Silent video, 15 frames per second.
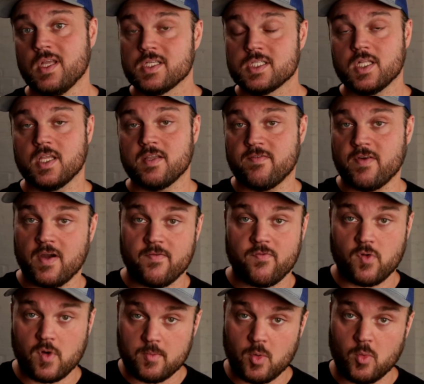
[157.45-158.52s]
So like Vera
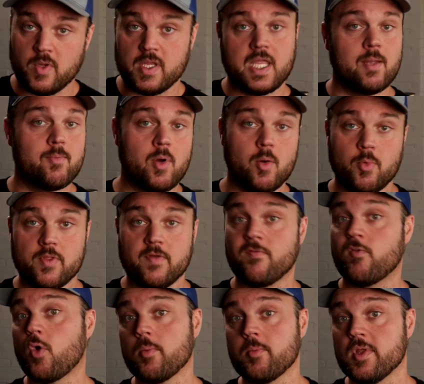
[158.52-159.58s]
Forma, we came up with a
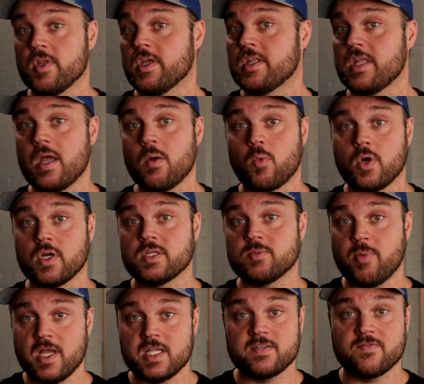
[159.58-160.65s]
formula that works
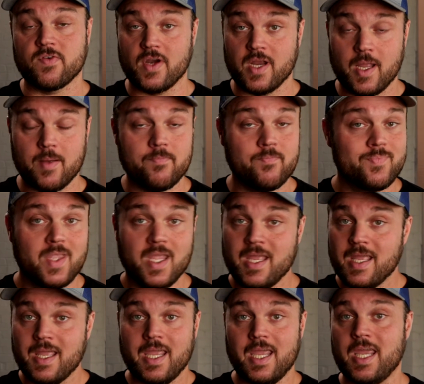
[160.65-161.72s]
best for him
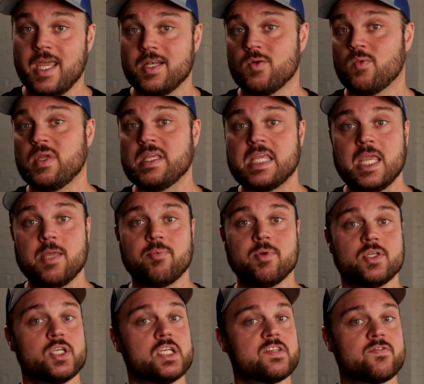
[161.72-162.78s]
and we keep
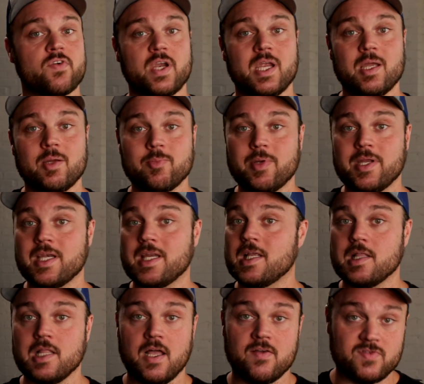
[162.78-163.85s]
it just for him and
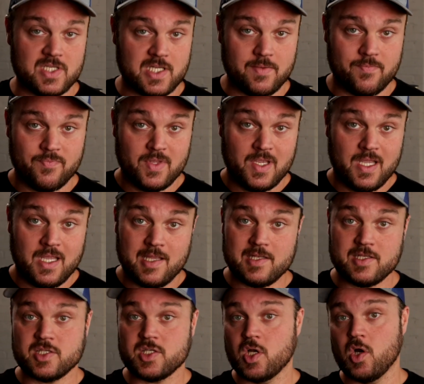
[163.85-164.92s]
he loves it.
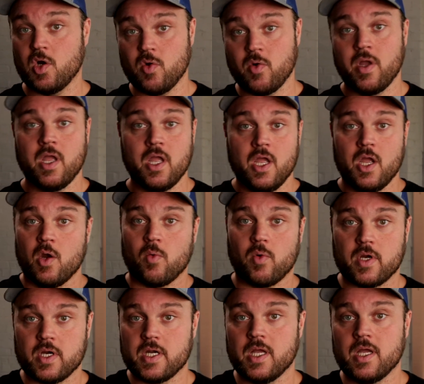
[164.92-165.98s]
And so
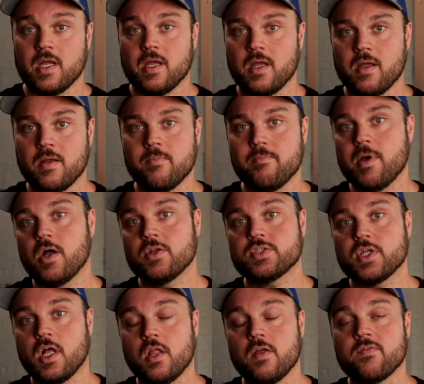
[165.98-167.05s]
we're gonna melt
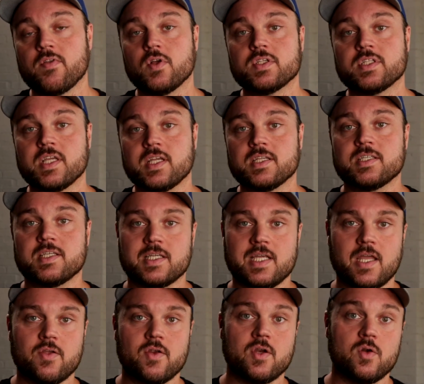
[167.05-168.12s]
all of those things
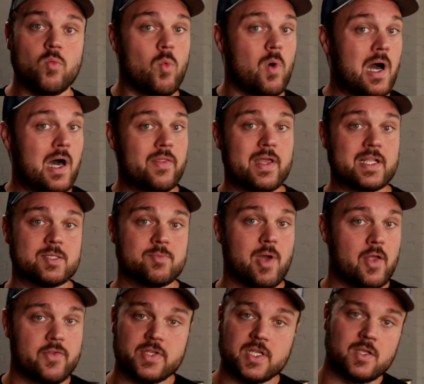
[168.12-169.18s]
together and while that's
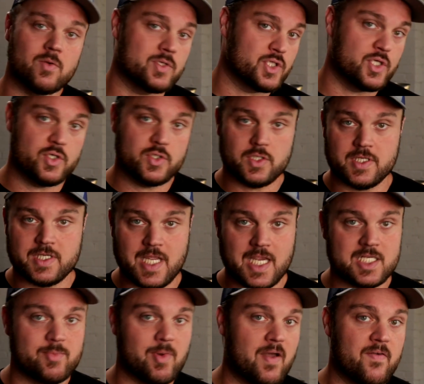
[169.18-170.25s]
melting, which usually
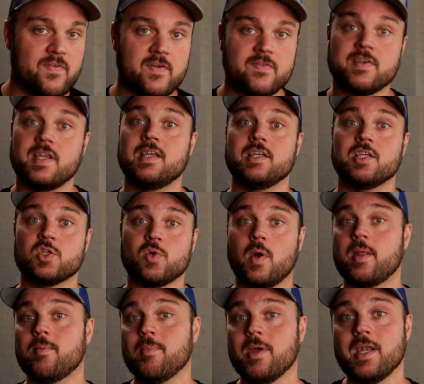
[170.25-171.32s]
takes about 15 to
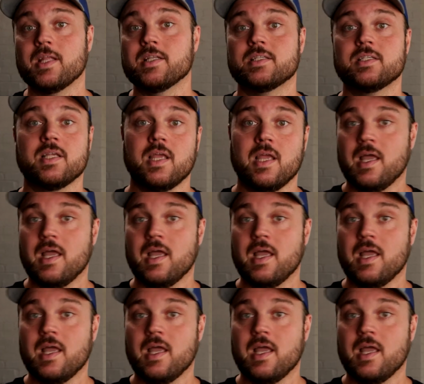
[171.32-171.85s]
20 minutes,